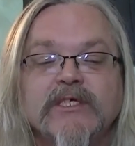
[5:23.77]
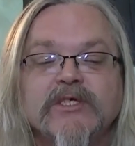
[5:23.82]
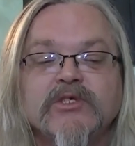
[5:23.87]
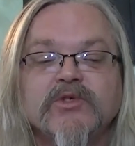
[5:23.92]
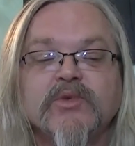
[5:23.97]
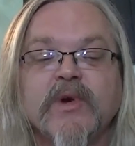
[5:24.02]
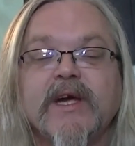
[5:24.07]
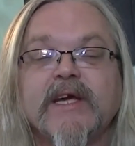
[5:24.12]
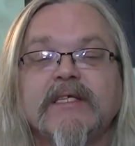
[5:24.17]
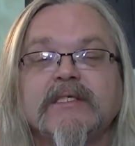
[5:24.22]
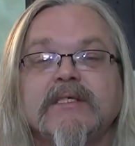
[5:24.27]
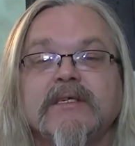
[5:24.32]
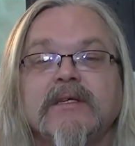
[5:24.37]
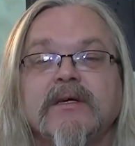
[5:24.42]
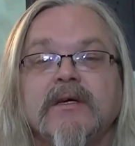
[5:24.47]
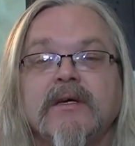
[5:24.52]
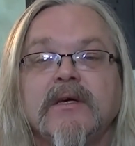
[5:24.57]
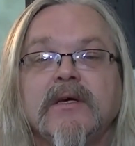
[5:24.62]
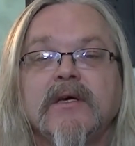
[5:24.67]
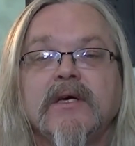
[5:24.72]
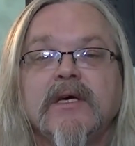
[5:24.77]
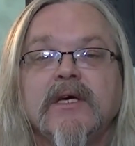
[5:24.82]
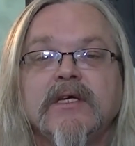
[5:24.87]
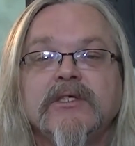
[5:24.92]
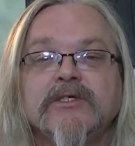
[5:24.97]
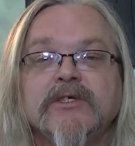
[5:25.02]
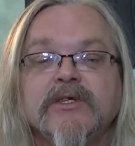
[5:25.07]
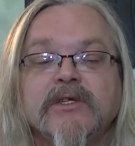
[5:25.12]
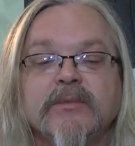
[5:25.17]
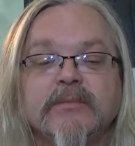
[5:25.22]
straight
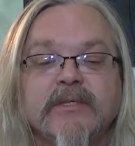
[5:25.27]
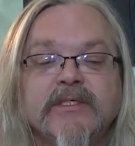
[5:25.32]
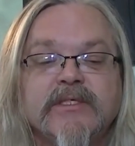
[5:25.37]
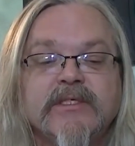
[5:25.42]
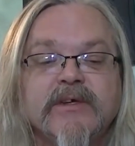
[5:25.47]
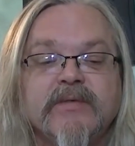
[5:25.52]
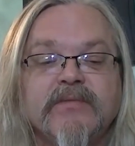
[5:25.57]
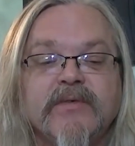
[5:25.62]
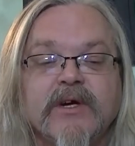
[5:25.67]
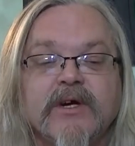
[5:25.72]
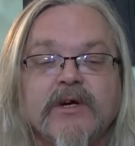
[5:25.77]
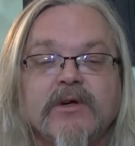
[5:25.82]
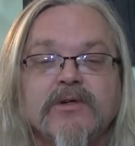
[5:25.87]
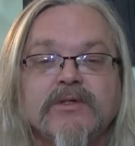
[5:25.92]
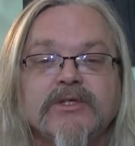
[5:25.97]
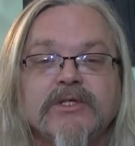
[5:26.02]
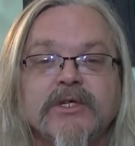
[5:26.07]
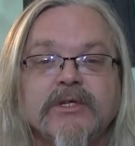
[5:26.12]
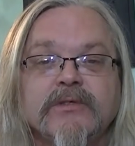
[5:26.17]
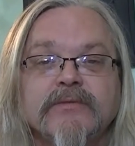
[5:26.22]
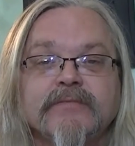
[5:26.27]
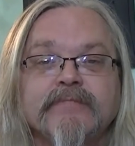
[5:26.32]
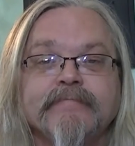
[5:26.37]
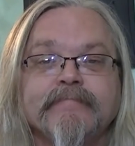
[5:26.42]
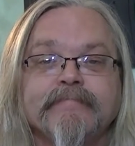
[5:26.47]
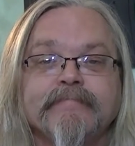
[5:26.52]
into the Pacific Ocean.